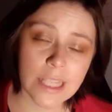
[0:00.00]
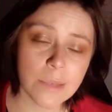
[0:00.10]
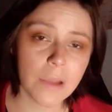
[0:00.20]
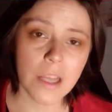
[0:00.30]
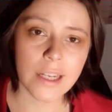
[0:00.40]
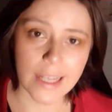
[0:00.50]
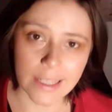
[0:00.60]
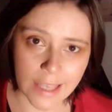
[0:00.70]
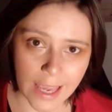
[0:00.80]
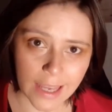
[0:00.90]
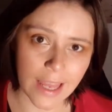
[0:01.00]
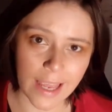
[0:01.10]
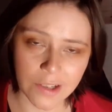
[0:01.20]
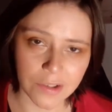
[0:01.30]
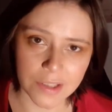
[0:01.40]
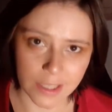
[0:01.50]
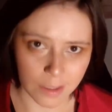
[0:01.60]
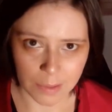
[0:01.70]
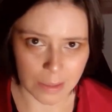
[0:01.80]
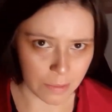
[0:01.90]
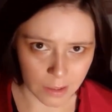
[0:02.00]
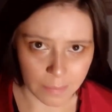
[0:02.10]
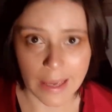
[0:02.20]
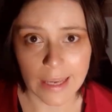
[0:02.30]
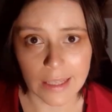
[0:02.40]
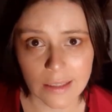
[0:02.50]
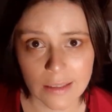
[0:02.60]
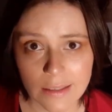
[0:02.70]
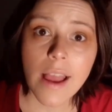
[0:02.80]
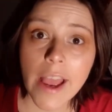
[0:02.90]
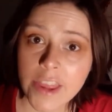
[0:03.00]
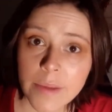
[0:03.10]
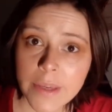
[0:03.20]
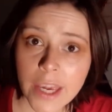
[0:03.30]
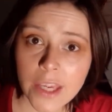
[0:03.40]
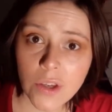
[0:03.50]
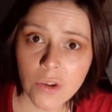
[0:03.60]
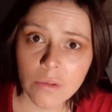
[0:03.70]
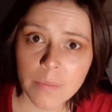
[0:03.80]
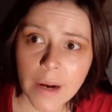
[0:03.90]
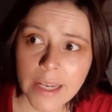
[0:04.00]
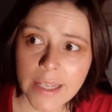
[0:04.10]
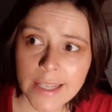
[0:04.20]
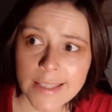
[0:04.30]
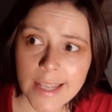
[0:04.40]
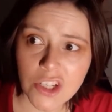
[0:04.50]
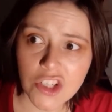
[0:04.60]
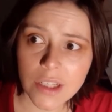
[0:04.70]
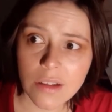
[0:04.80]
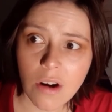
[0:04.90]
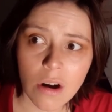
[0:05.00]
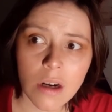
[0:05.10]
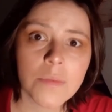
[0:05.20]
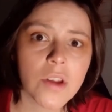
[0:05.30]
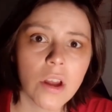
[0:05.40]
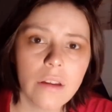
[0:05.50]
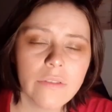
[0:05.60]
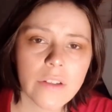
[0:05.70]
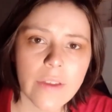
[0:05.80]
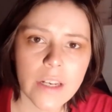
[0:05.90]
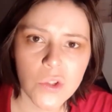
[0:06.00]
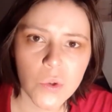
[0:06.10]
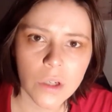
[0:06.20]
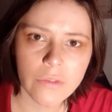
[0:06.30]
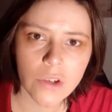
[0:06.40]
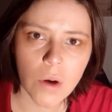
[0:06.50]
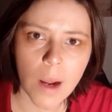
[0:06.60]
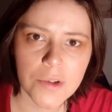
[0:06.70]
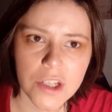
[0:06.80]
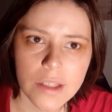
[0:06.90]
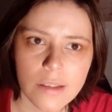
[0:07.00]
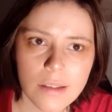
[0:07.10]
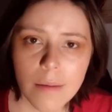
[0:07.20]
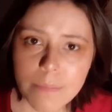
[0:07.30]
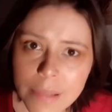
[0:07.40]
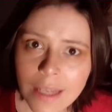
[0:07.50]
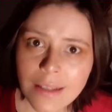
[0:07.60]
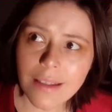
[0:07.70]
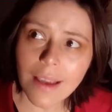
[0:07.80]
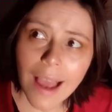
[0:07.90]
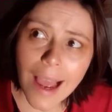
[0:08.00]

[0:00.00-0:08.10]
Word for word: hates blood and can't handle seeing people in pain. And the B A U, by extension, are absolved of any sort of corruption. Because